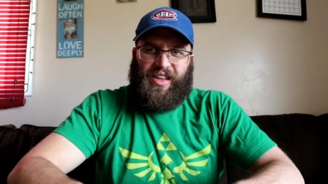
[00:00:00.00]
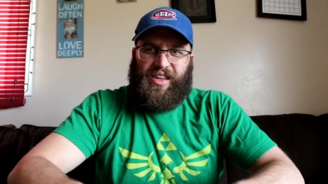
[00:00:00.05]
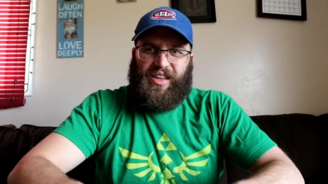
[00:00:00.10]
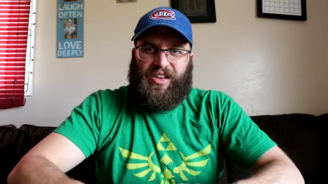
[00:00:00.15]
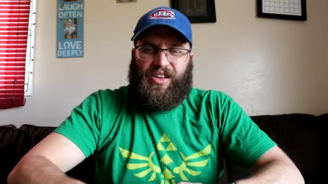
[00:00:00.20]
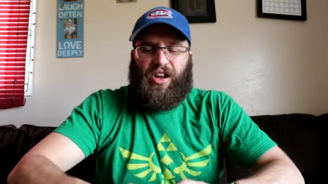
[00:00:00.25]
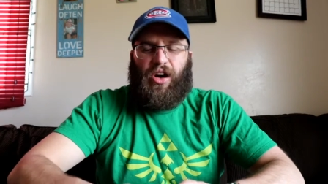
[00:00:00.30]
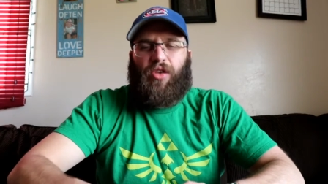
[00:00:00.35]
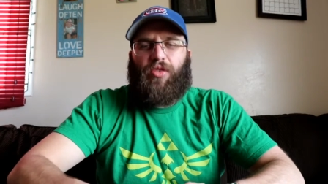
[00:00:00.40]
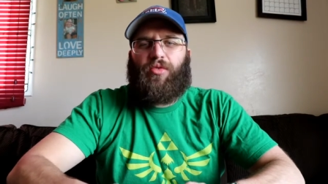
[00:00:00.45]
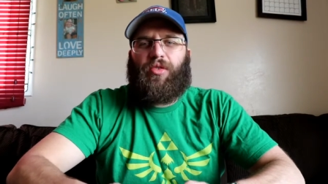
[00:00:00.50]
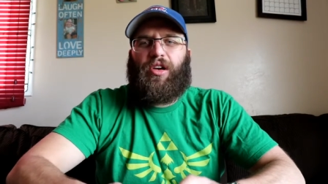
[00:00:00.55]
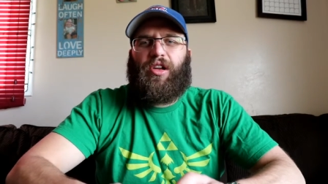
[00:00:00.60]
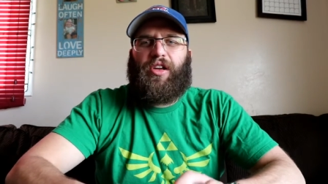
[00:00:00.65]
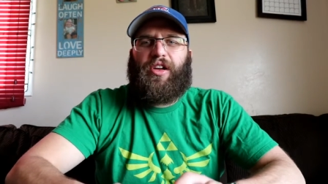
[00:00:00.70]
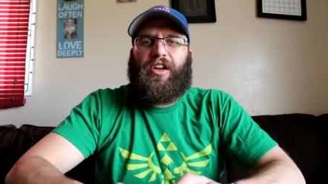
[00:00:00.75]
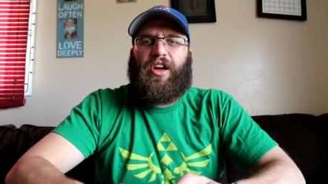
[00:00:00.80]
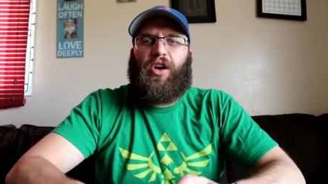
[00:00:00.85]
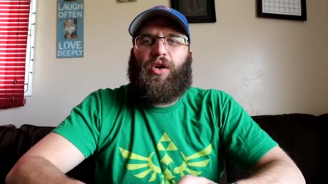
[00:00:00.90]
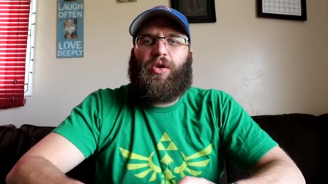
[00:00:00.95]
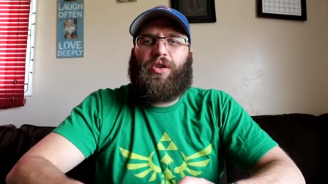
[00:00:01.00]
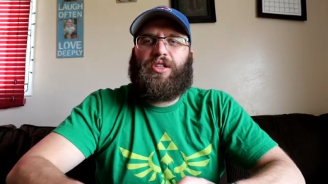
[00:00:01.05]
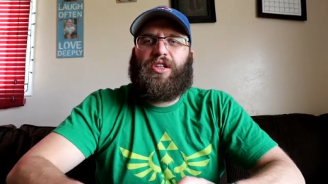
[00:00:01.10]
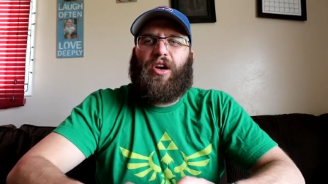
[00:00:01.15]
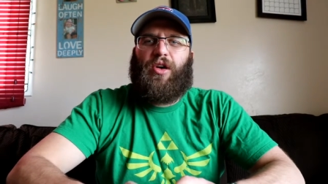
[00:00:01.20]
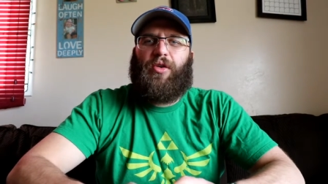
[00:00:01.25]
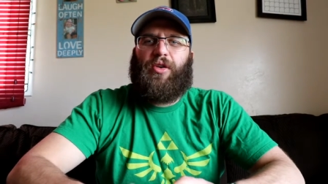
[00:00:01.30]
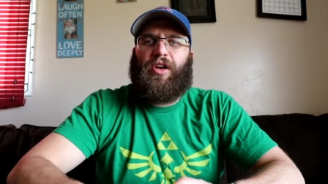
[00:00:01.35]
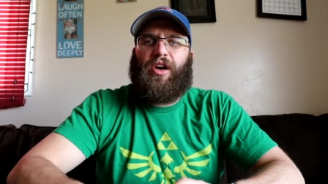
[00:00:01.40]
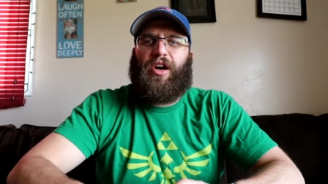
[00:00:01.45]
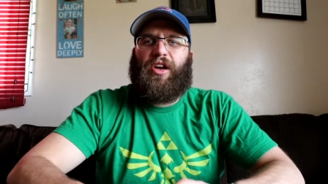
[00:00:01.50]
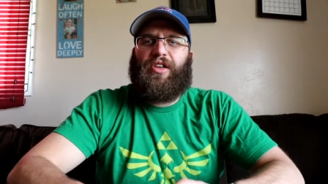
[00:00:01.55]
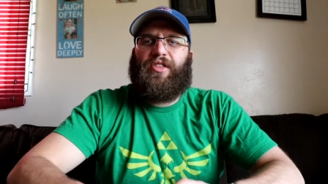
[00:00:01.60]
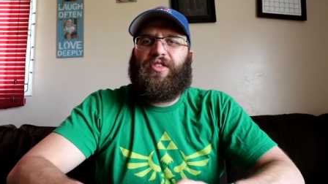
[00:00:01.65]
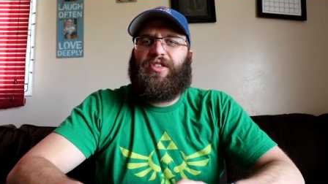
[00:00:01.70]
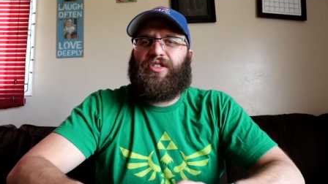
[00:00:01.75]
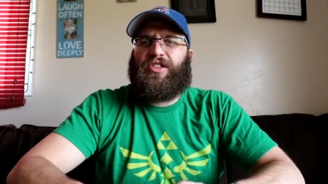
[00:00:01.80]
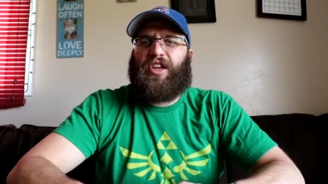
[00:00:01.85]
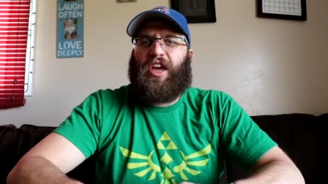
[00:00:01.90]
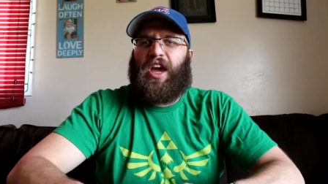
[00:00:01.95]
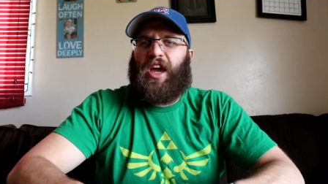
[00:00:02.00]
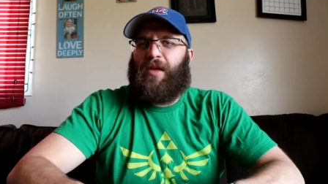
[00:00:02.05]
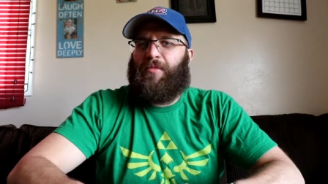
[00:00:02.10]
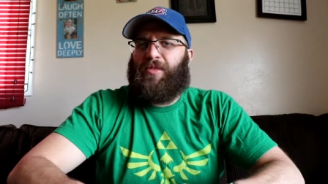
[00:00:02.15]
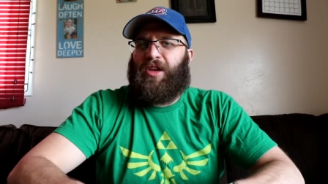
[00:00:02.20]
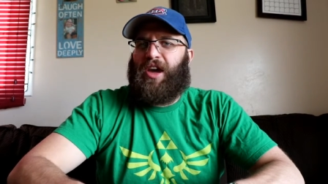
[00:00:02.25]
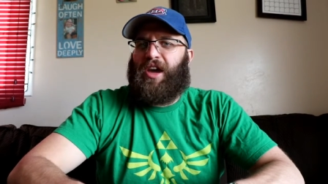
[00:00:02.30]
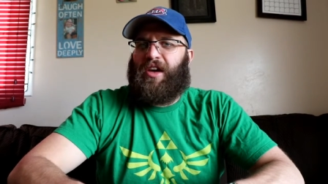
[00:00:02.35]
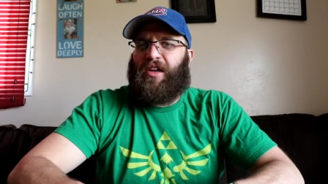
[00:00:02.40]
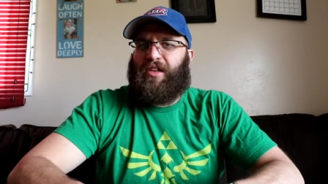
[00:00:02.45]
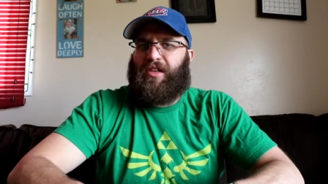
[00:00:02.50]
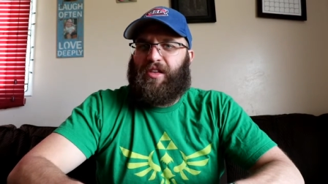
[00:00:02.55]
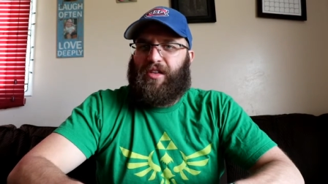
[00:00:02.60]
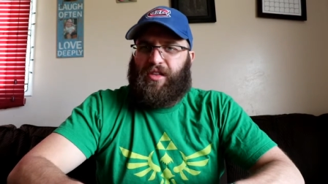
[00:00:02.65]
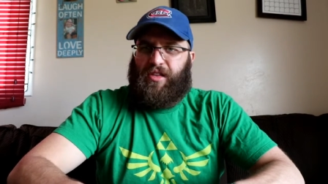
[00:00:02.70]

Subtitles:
You don't really know what's going on in this game yet.